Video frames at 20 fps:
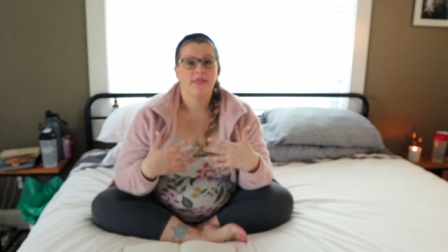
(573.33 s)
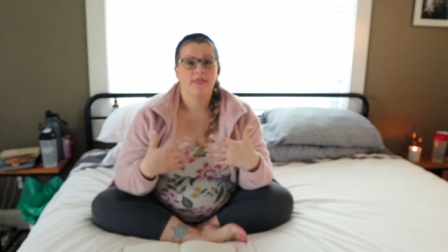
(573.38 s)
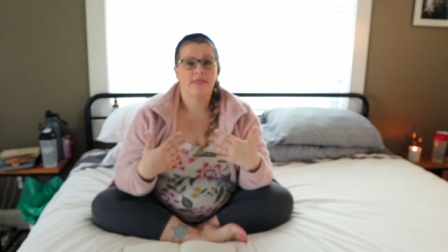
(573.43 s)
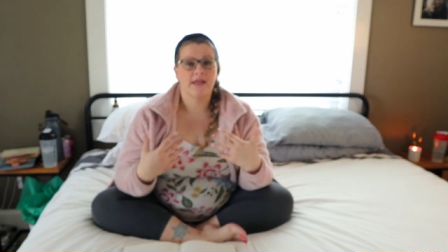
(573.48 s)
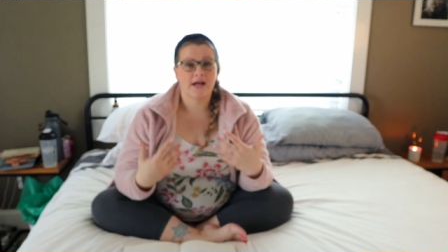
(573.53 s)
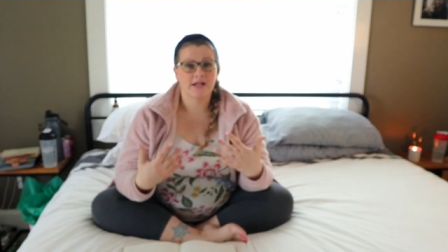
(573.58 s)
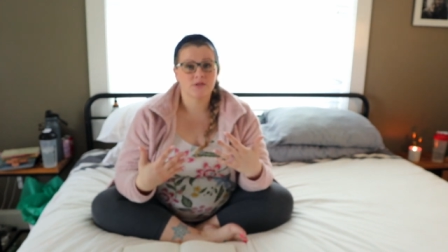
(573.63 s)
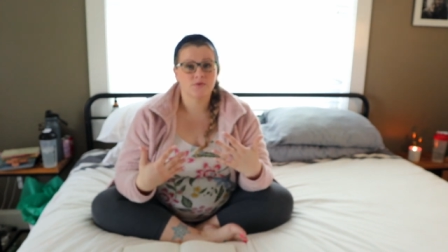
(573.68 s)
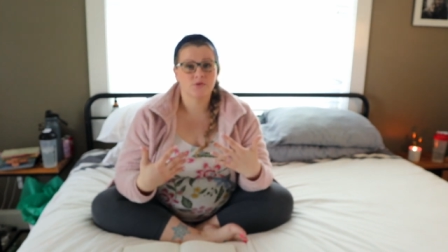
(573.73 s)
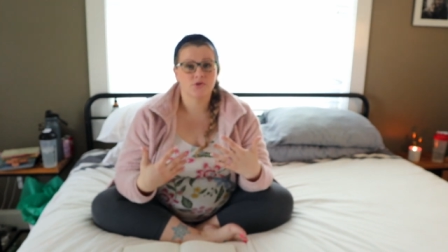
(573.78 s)

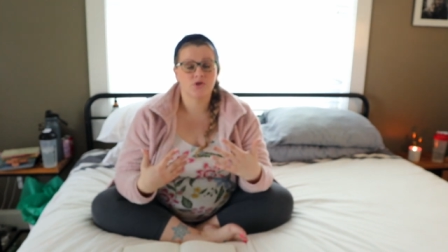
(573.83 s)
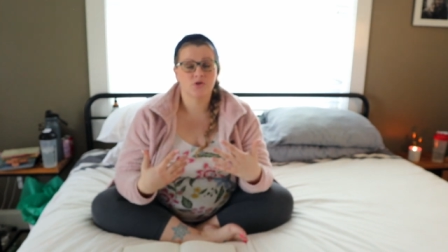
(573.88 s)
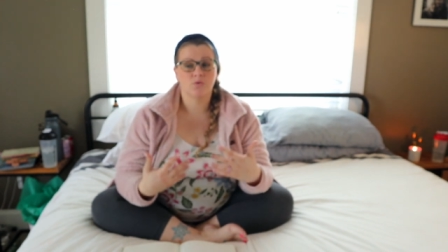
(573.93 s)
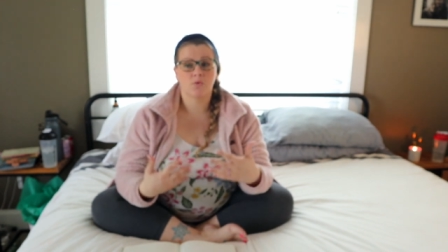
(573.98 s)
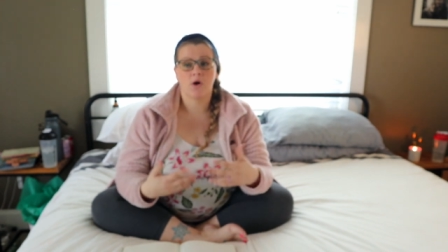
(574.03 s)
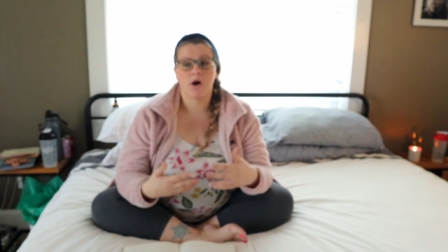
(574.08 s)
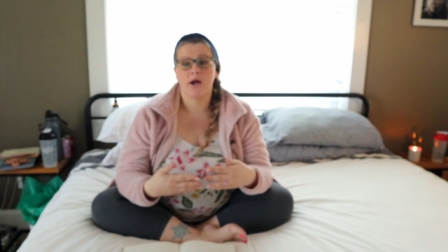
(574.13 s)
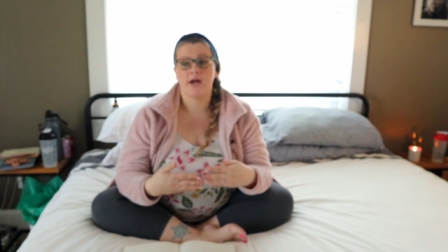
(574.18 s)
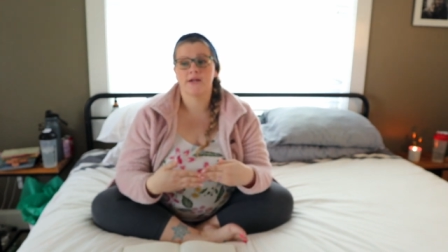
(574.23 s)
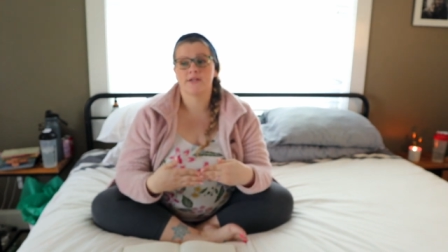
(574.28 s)
That's what you
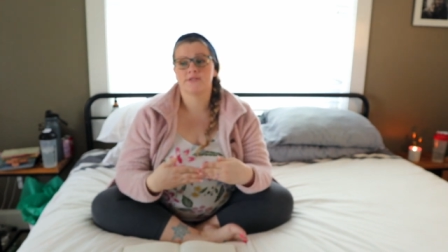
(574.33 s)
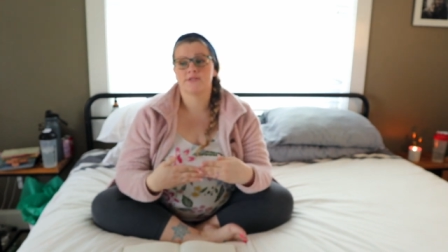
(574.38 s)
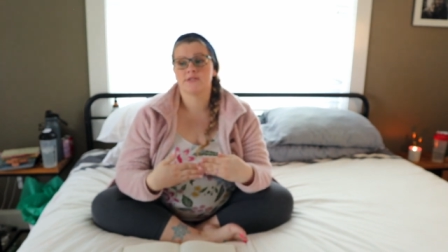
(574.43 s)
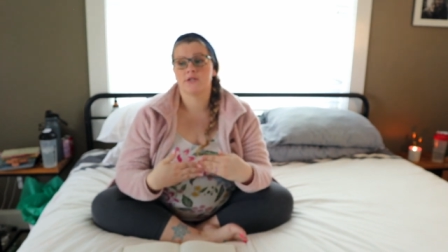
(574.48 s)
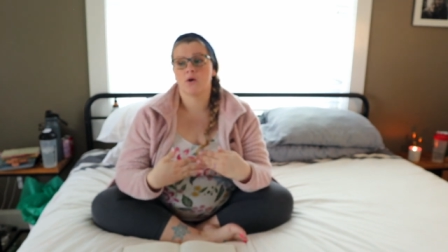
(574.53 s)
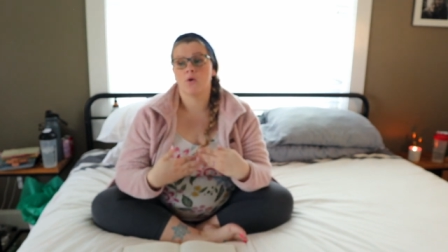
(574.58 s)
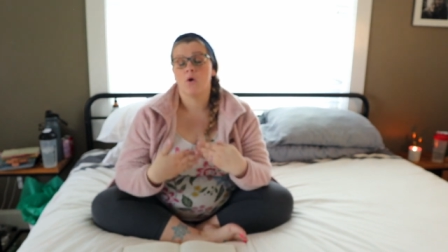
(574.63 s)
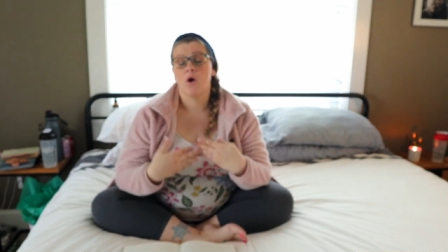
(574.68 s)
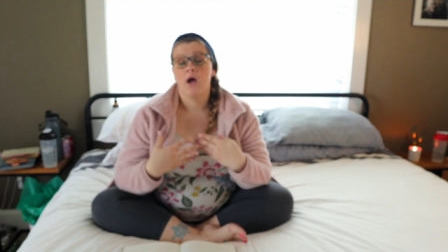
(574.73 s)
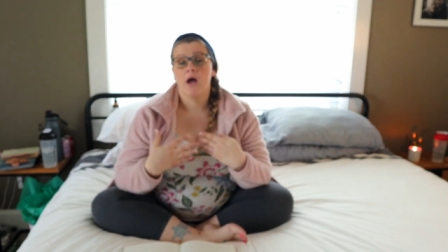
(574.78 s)
want. And
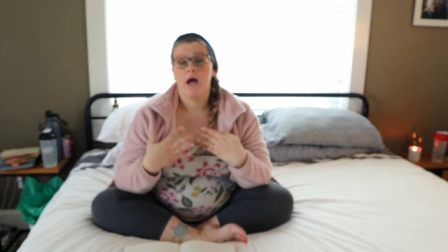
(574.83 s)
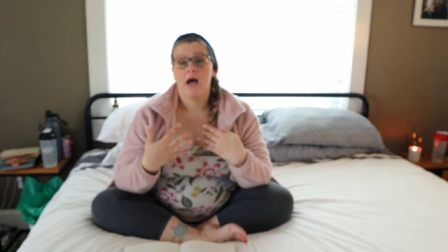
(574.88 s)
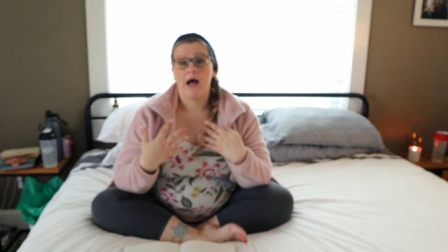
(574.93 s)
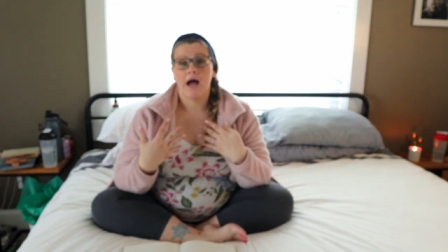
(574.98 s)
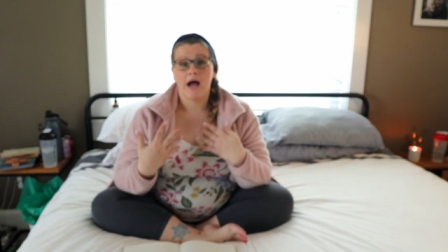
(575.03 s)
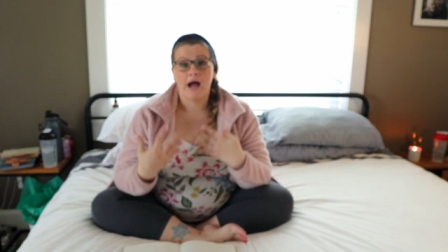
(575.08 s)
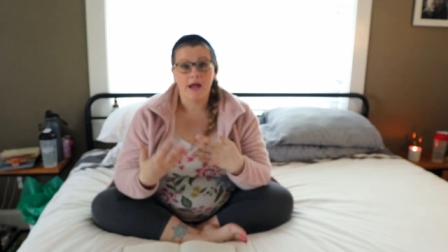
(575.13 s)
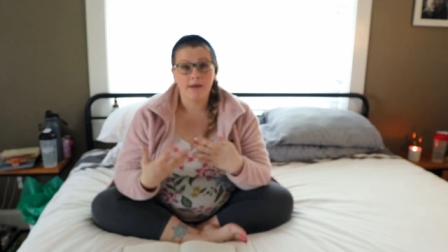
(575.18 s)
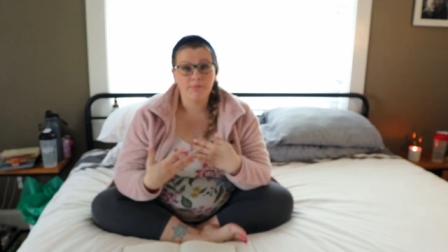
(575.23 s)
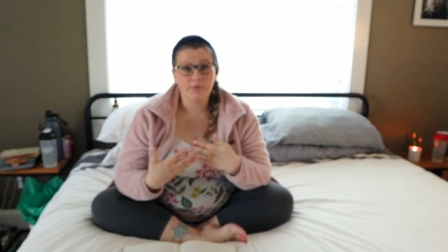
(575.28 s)
so
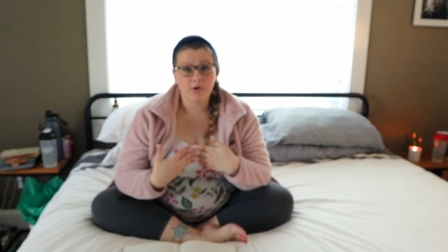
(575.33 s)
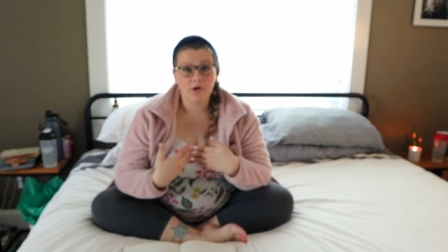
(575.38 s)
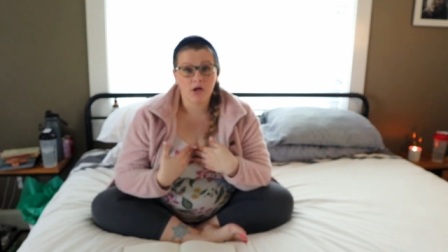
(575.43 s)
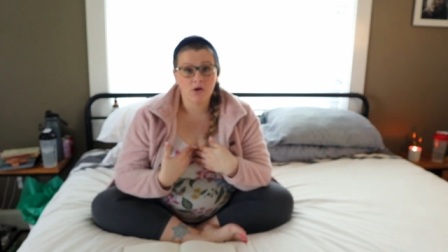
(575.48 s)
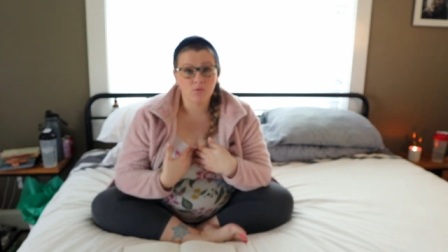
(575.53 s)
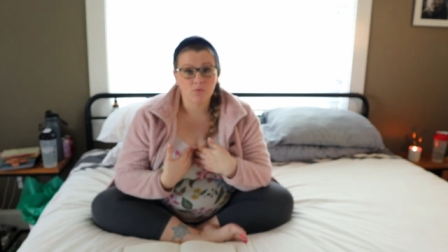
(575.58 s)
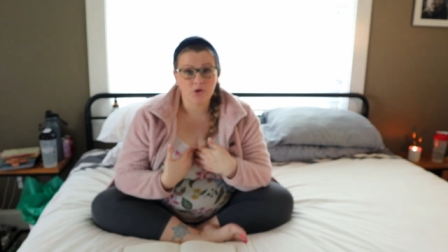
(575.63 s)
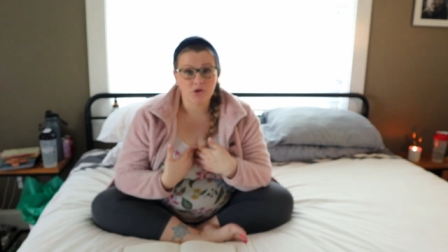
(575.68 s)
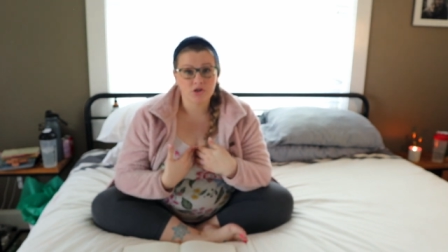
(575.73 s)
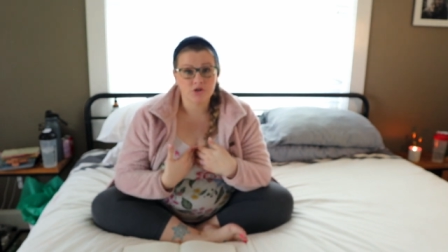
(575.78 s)
I put
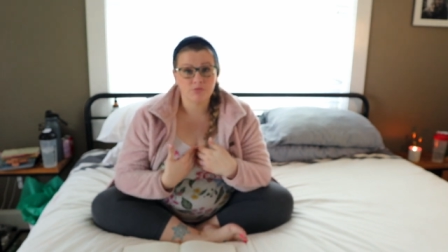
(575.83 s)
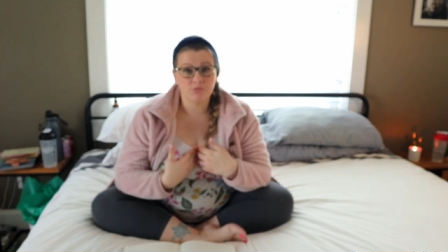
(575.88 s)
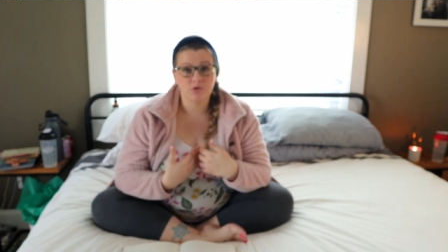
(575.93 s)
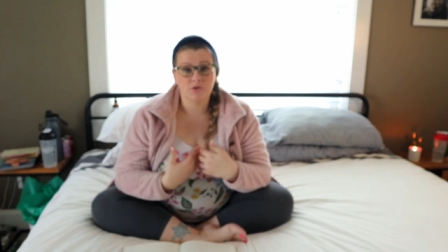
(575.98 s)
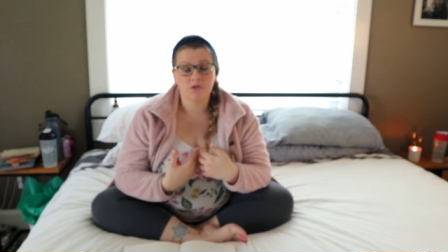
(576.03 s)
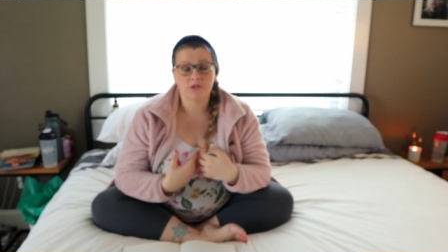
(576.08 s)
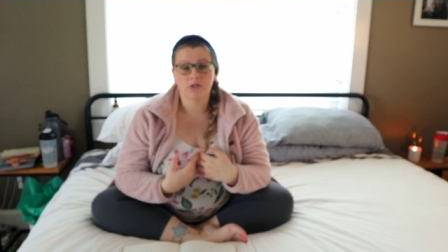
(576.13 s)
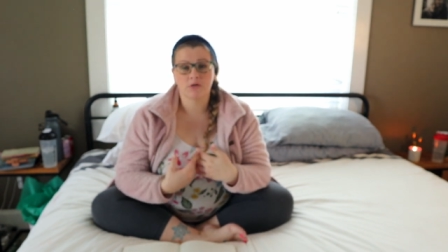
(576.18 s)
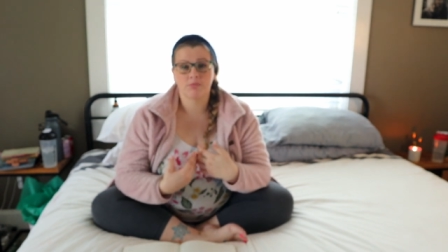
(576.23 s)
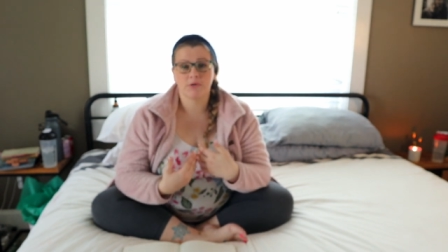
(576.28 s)
on worship
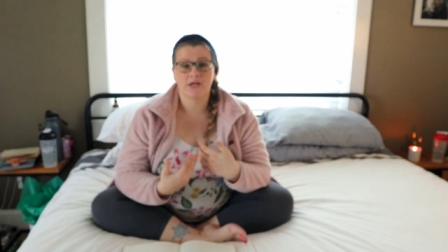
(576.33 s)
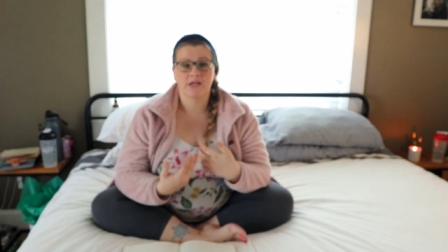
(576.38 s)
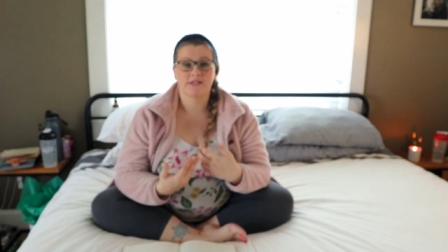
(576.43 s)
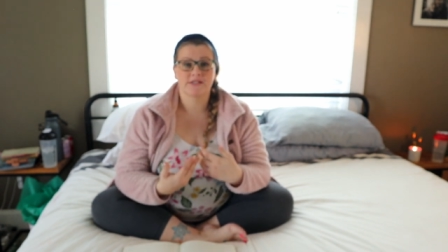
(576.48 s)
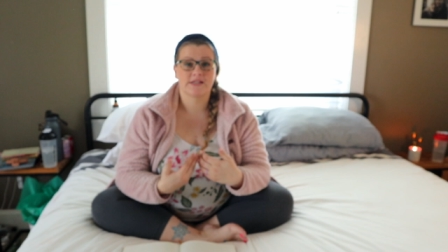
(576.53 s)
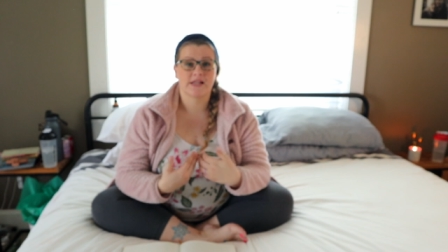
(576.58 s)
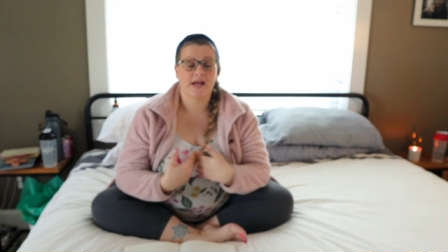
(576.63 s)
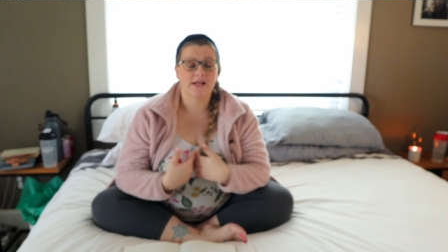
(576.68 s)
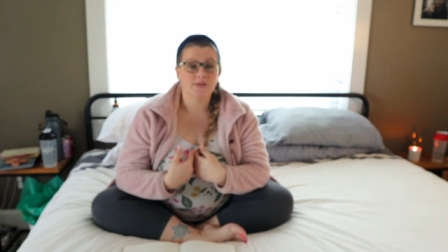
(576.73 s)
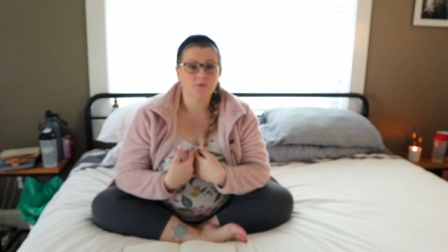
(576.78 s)
music
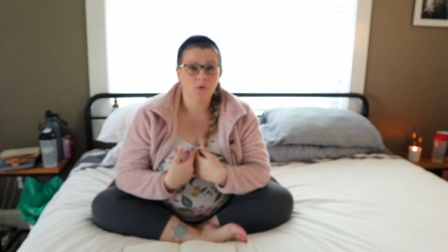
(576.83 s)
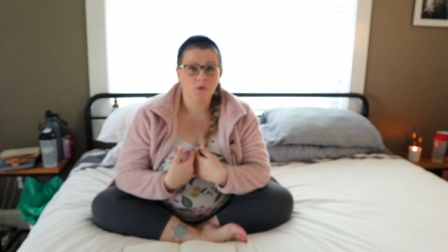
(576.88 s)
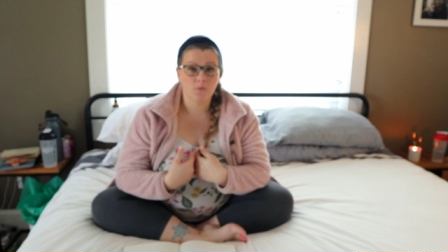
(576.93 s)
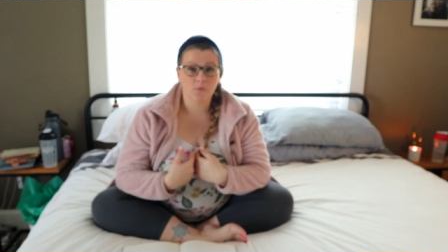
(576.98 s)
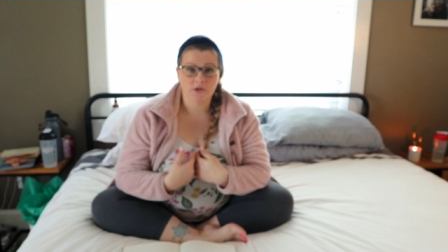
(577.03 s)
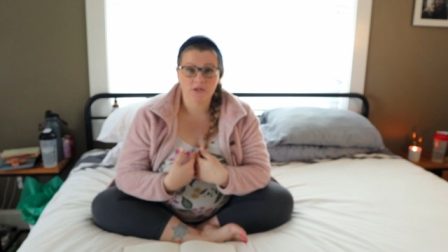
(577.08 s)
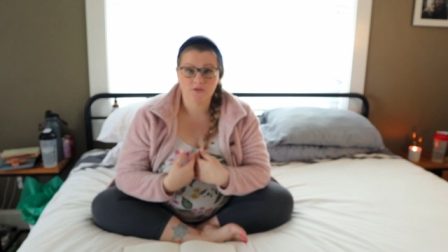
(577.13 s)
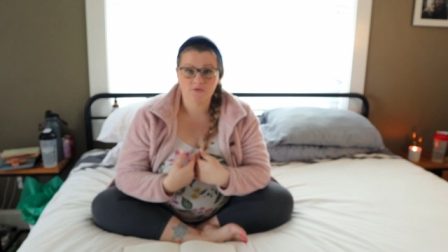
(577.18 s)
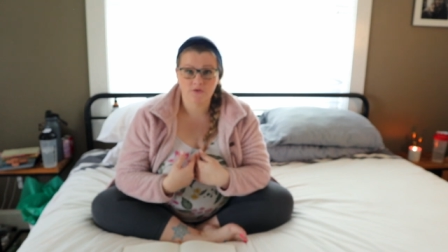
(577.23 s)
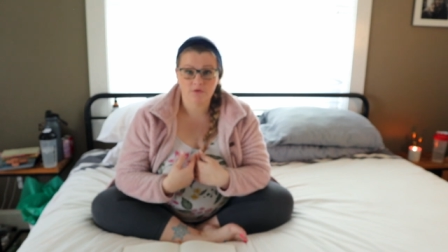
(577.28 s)
because that's what
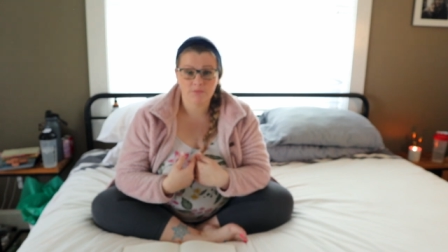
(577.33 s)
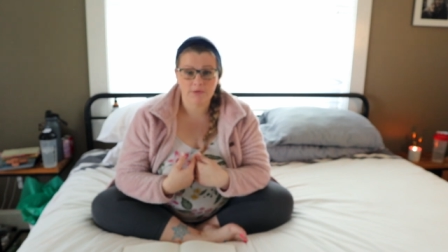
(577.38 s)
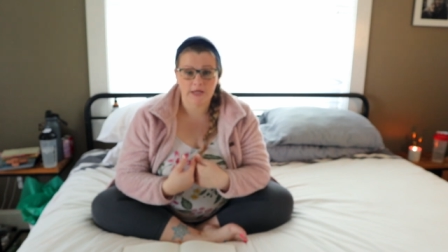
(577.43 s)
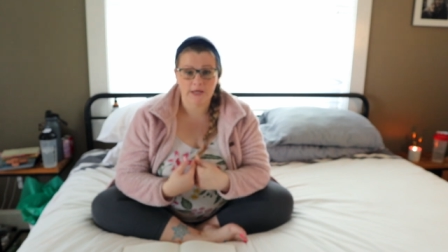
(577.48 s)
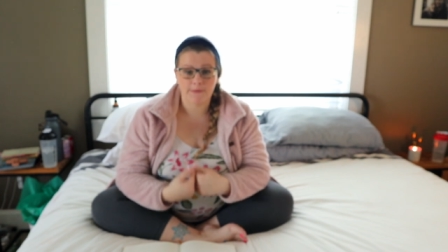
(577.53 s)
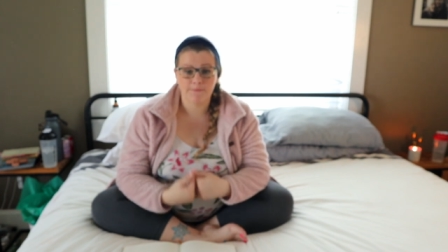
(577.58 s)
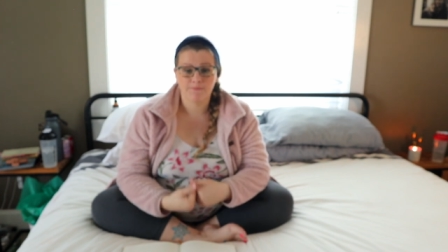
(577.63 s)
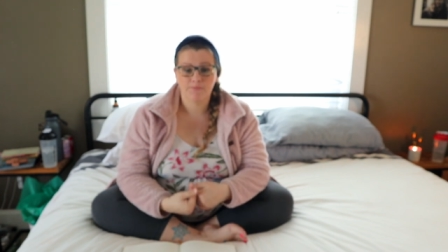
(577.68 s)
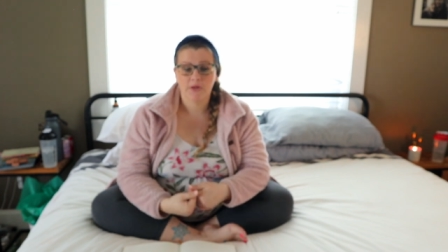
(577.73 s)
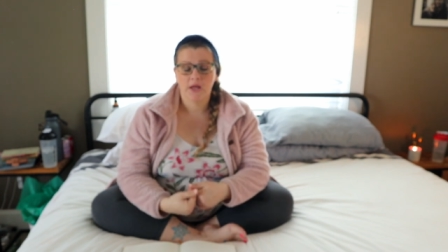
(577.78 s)
works for
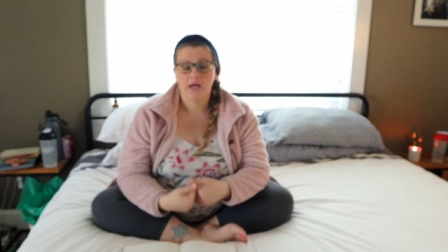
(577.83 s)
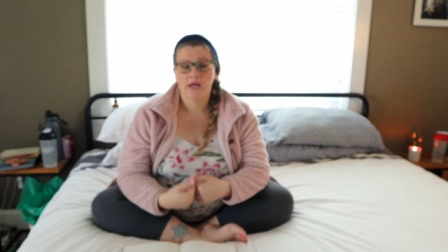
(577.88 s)
me.